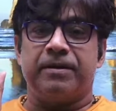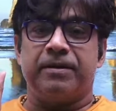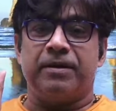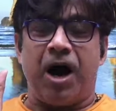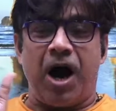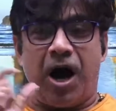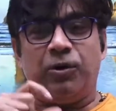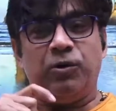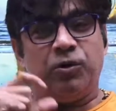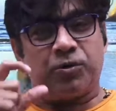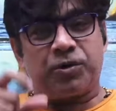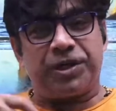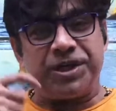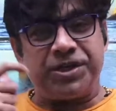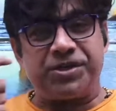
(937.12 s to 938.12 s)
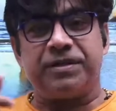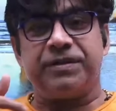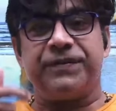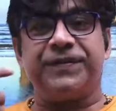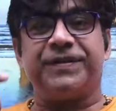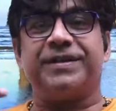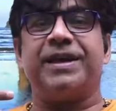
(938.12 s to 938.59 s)
How
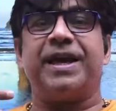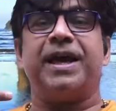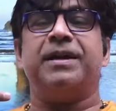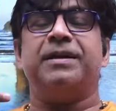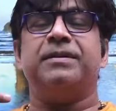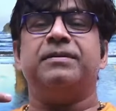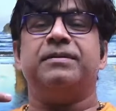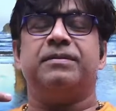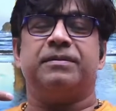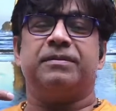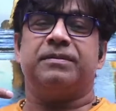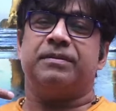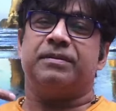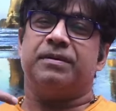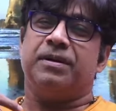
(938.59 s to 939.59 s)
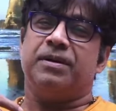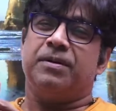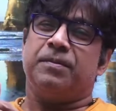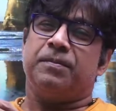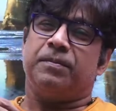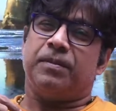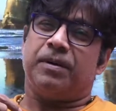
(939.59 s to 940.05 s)
locations can
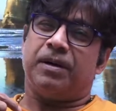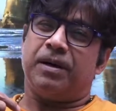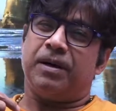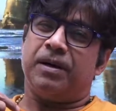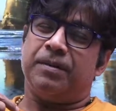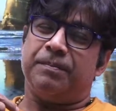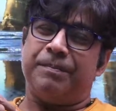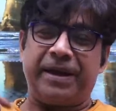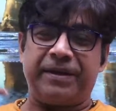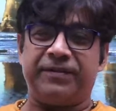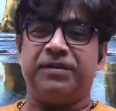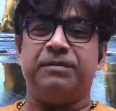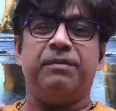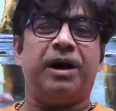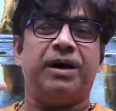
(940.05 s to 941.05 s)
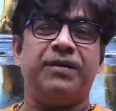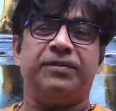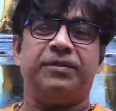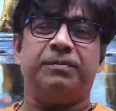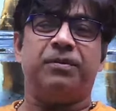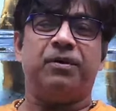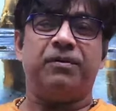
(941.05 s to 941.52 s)
maximize
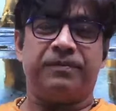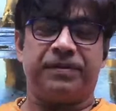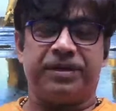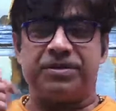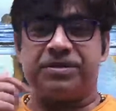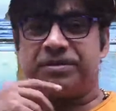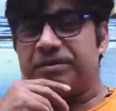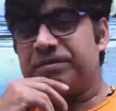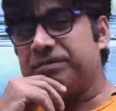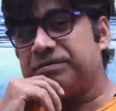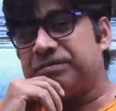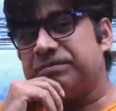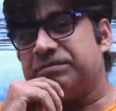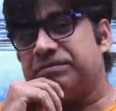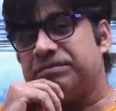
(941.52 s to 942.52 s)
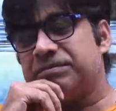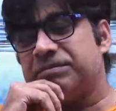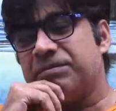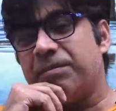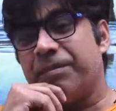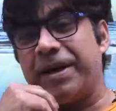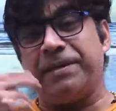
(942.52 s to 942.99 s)
the profit
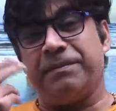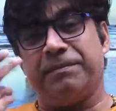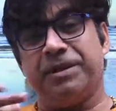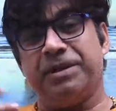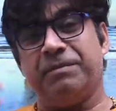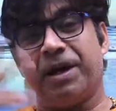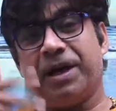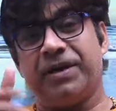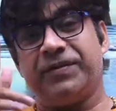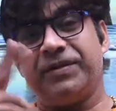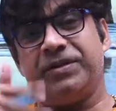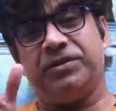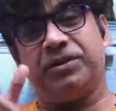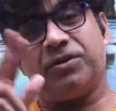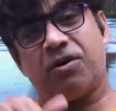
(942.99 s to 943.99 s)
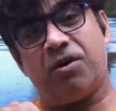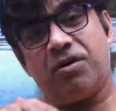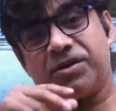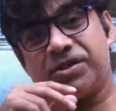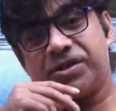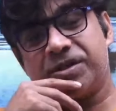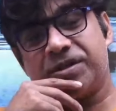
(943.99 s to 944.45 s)
by minimizing the
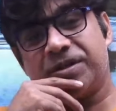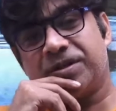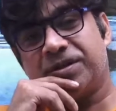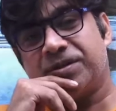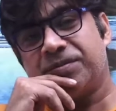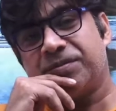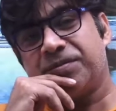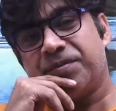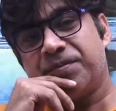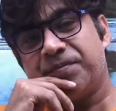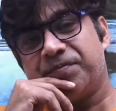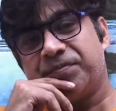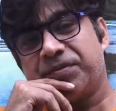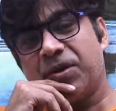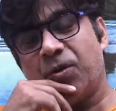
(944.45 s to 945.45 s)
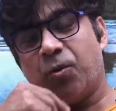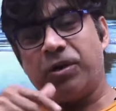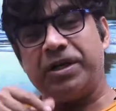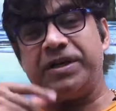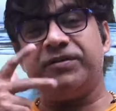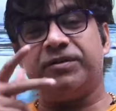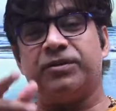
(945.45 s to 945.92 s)
cost.
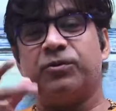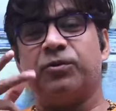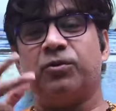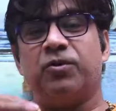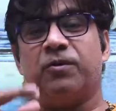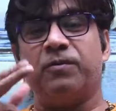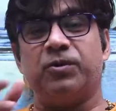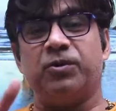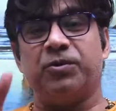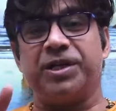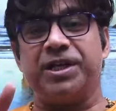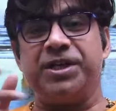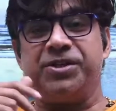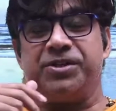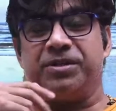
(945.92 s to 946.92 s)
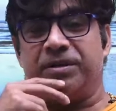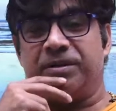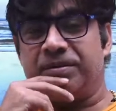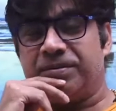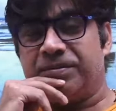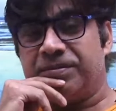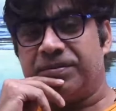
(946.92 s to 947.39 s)
What is the role of
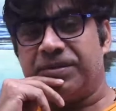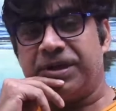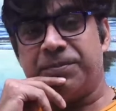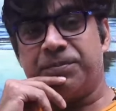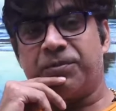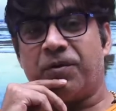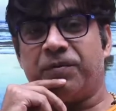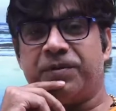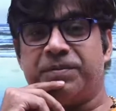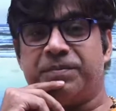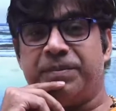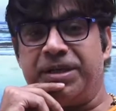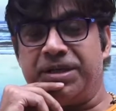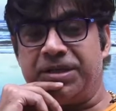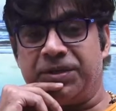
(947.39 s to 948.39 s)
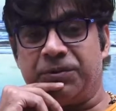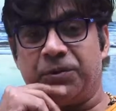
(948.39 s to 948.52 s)
location in profit making?